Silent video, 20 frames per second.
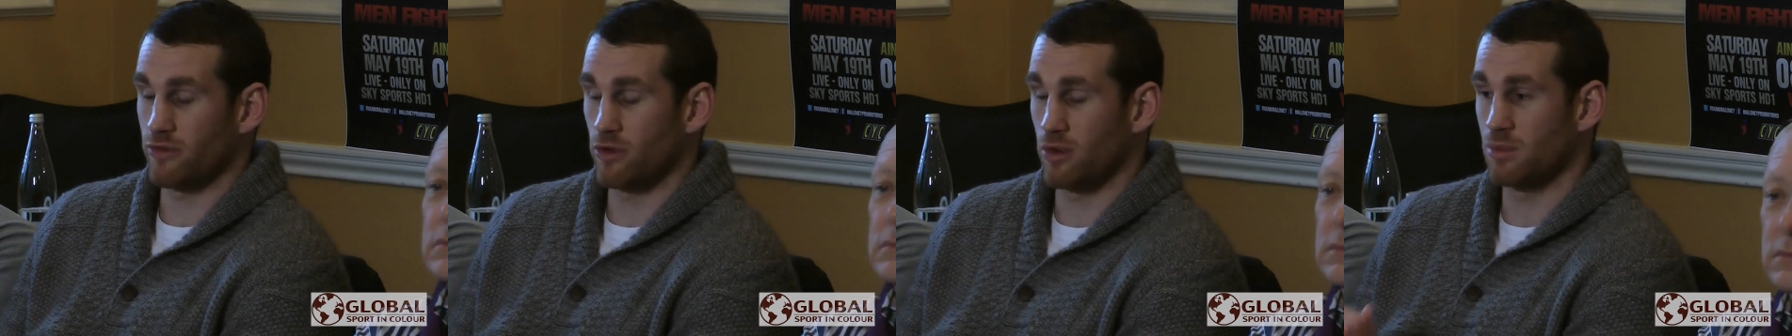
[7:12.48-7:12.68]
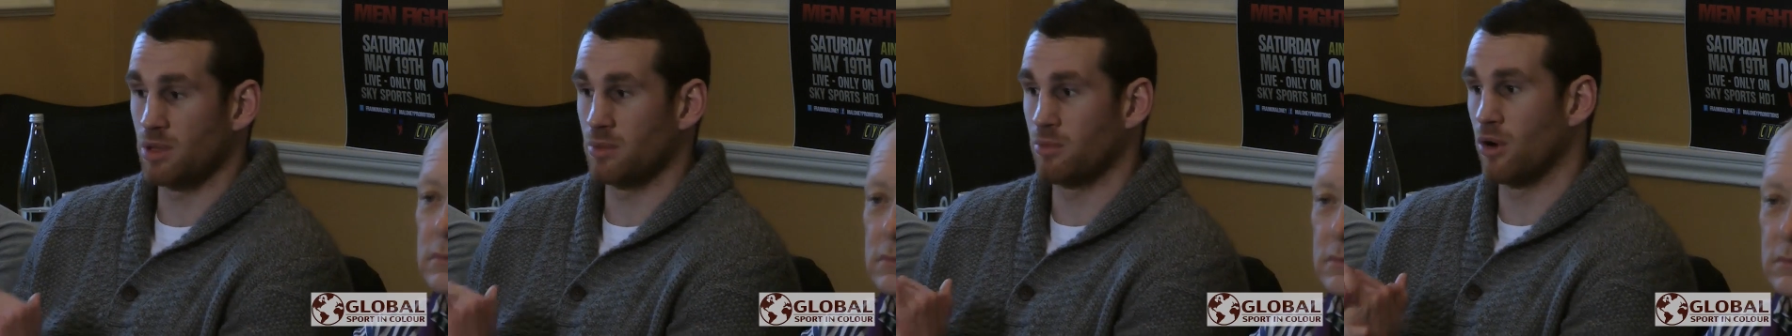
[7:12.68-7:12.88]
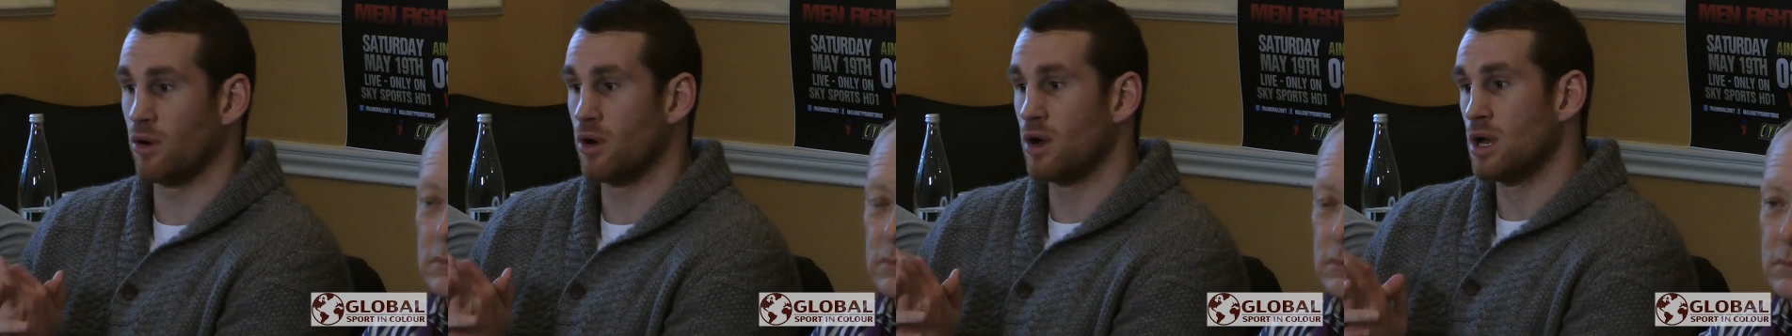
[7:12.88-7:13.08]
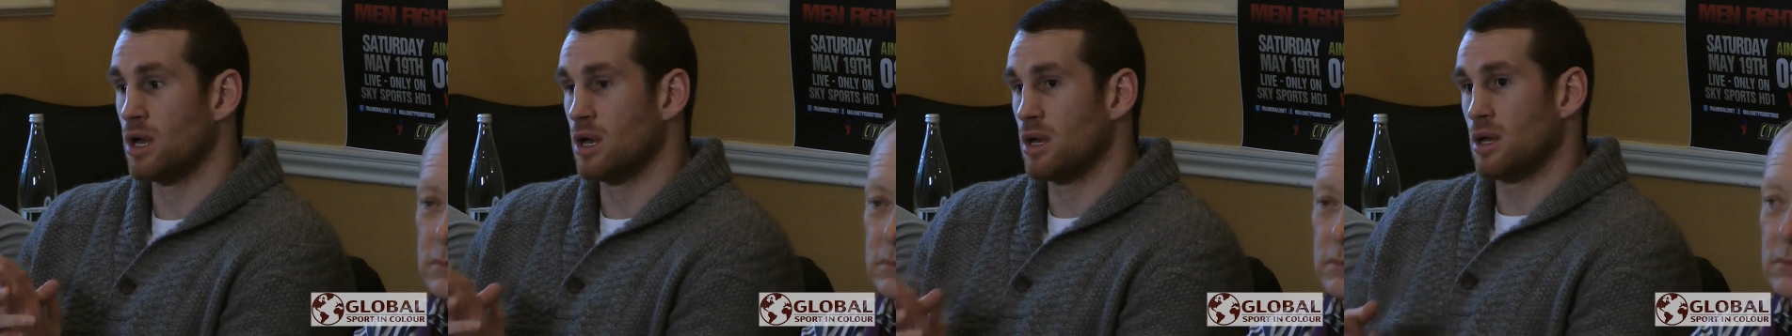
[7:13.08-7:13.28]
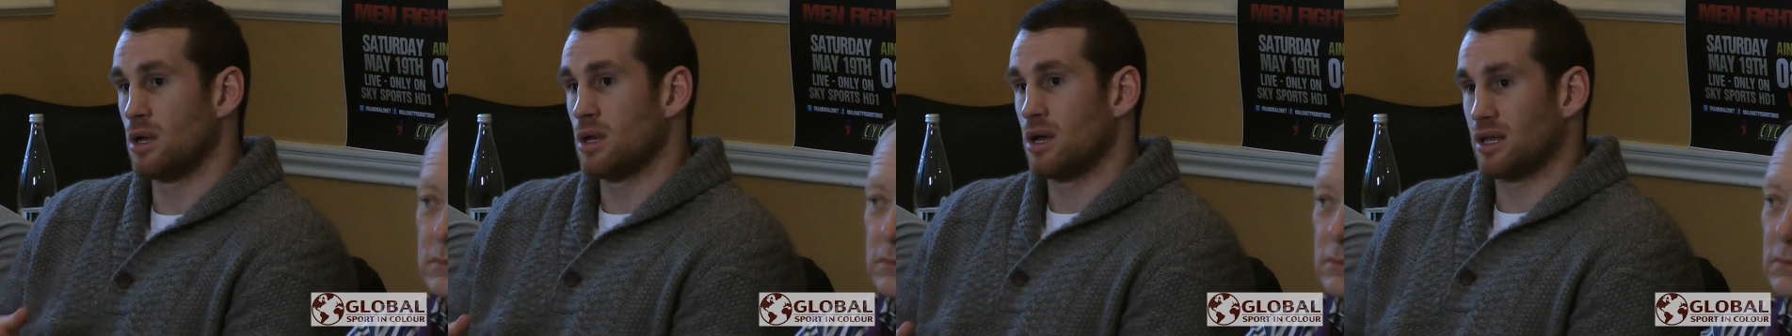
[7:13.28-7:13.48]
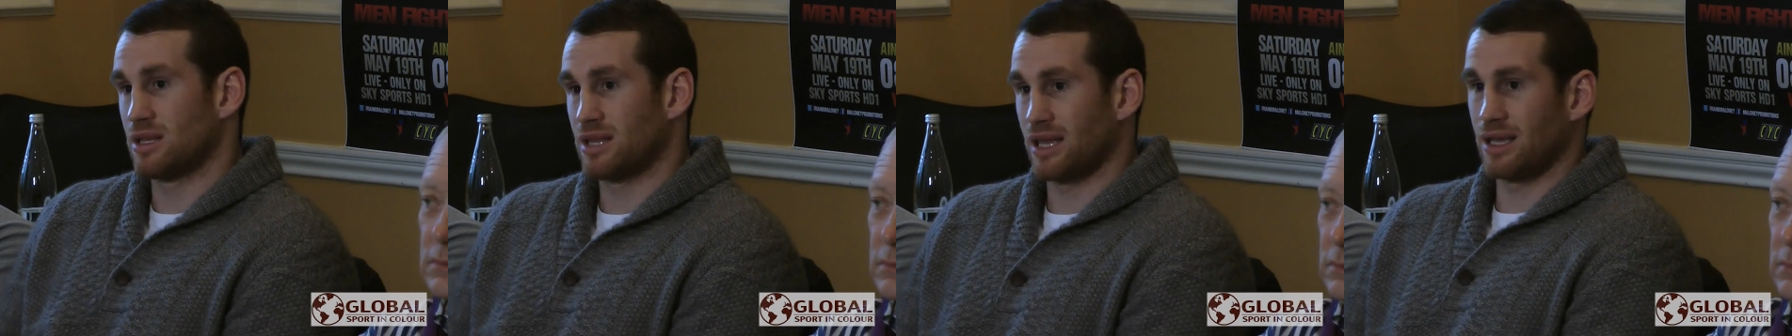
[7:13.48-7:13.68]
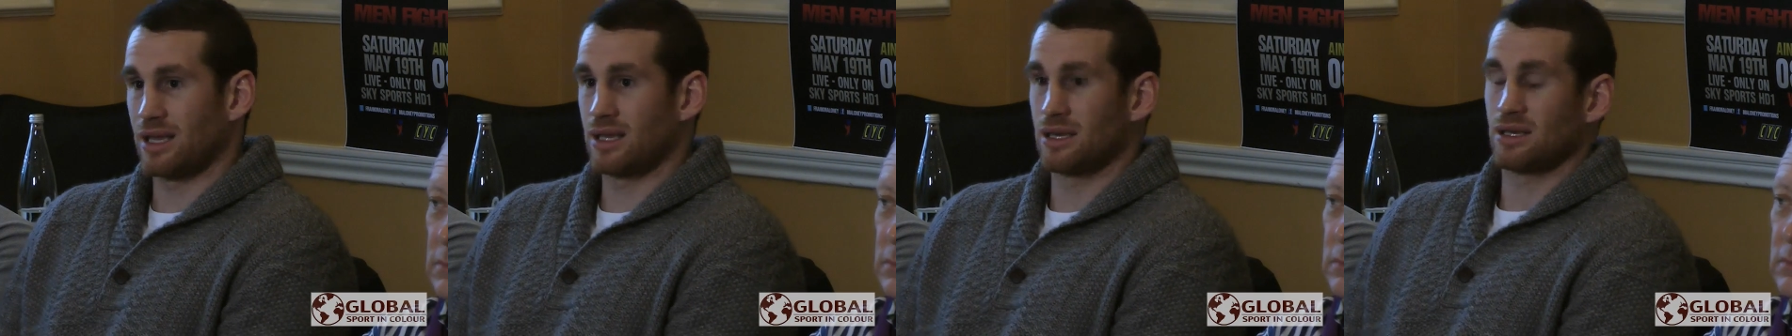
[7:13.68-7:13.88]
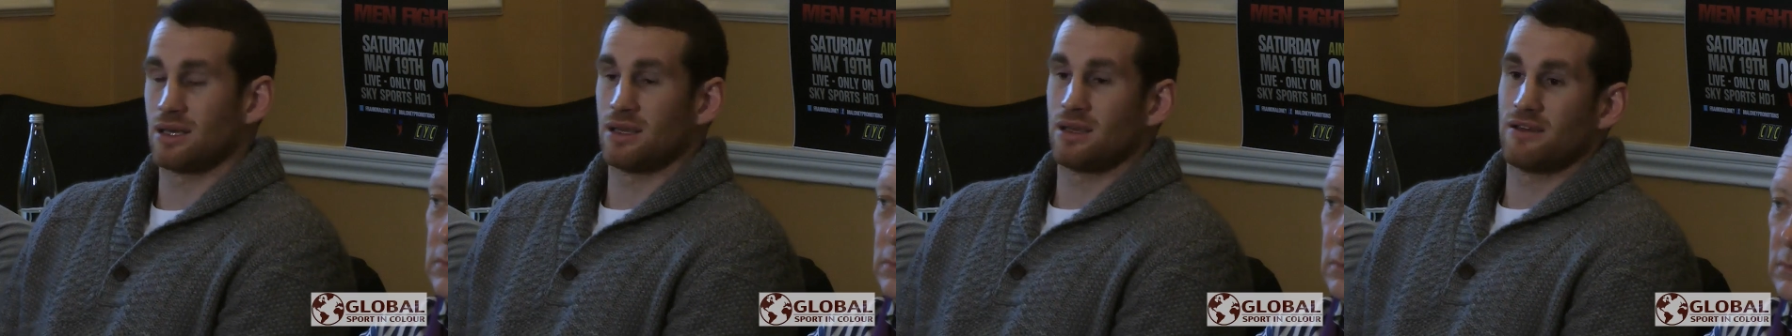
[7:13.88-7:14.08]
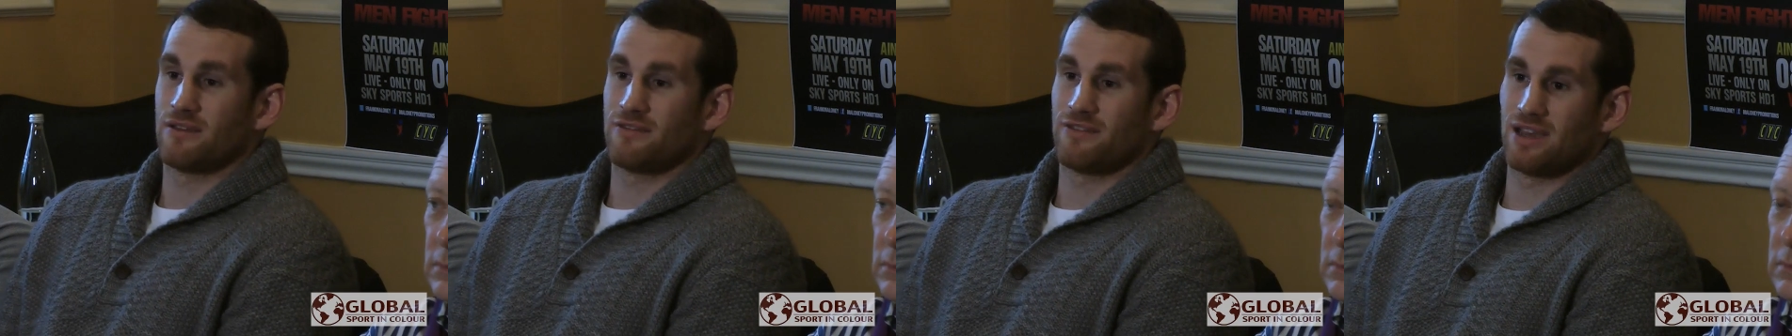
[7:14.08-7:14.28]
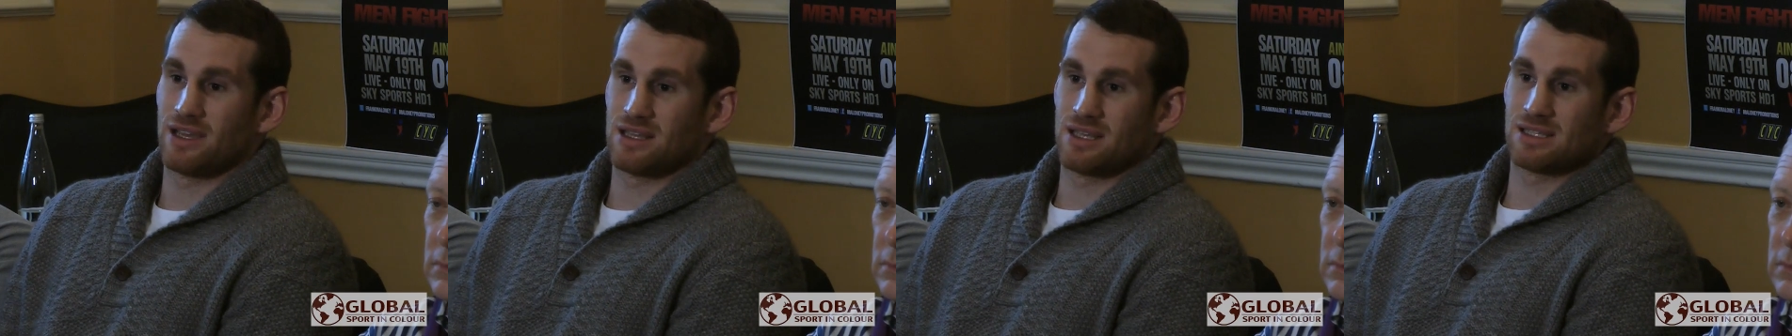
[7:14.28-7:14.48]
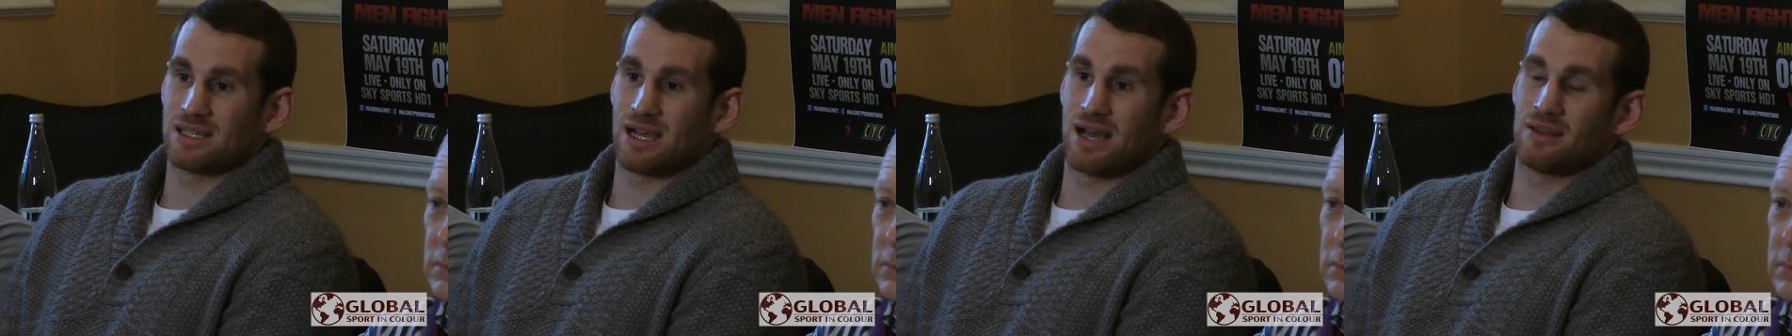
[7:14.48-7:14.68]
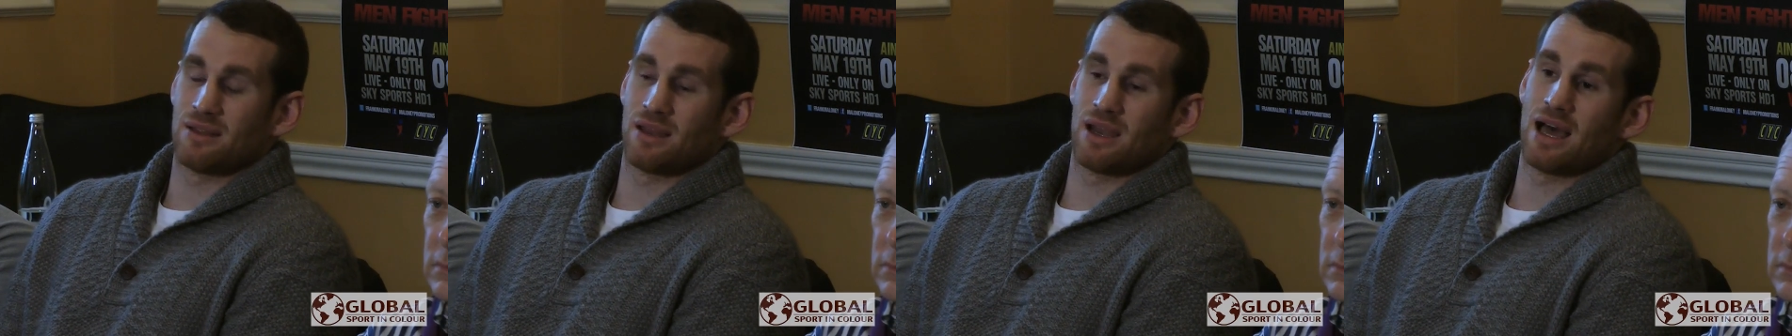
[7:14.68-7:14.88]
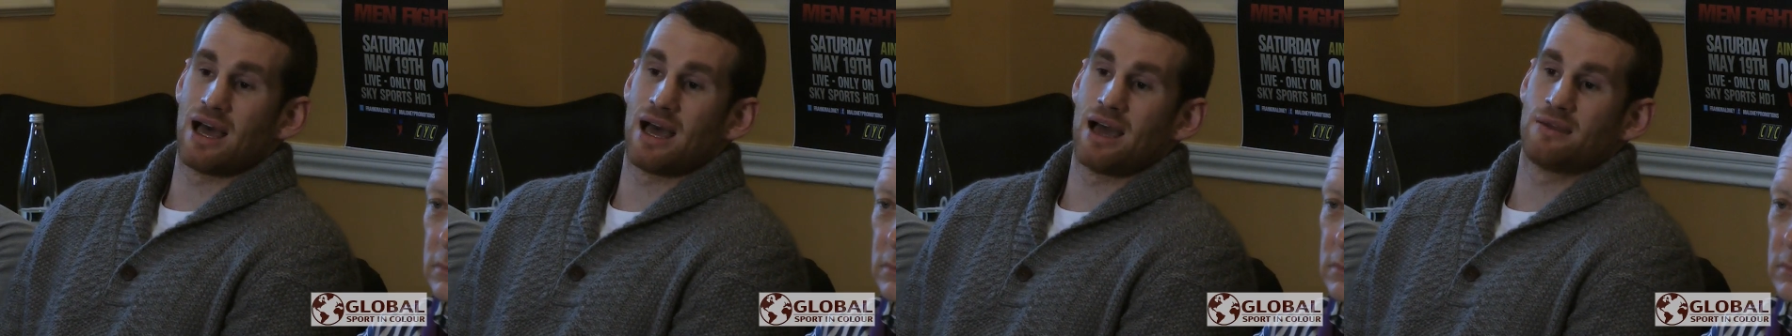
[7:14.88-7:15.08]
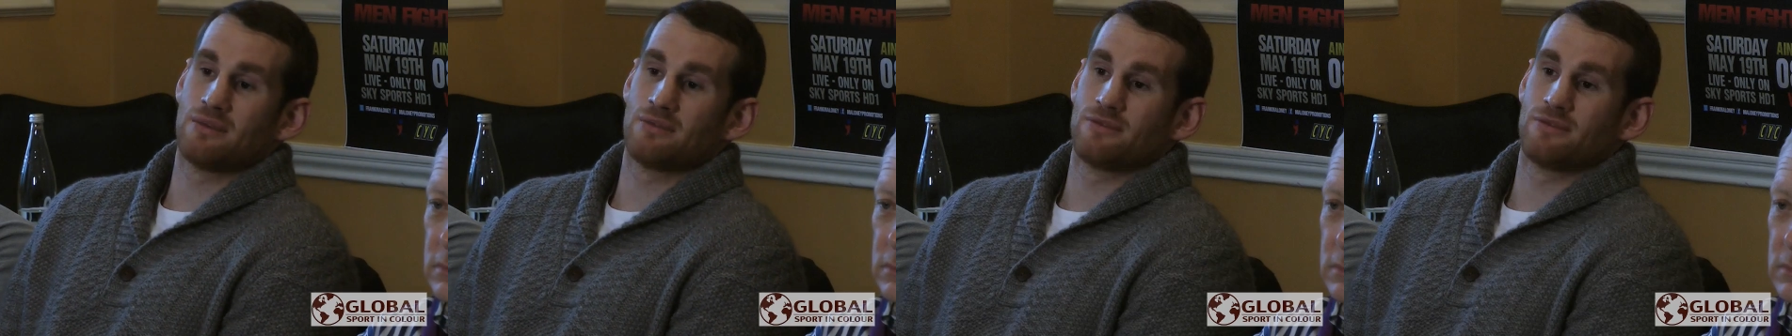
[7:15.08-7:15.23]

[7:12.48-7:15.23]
for me. But I think further down the line,